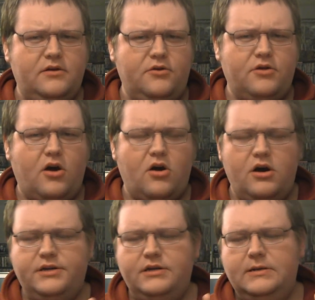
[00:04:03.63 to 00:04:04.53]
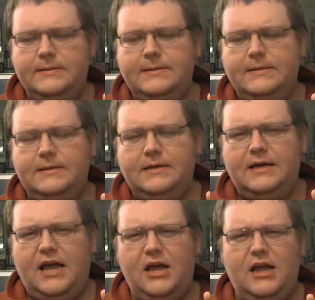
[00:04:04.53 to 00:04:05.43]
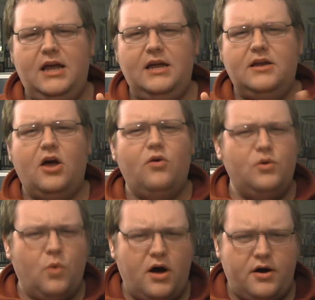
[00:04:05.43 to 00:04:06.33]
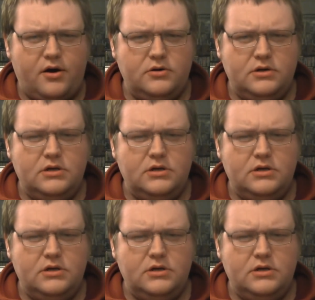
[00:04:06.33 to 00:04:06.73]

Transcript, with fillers: through the heart and holy water,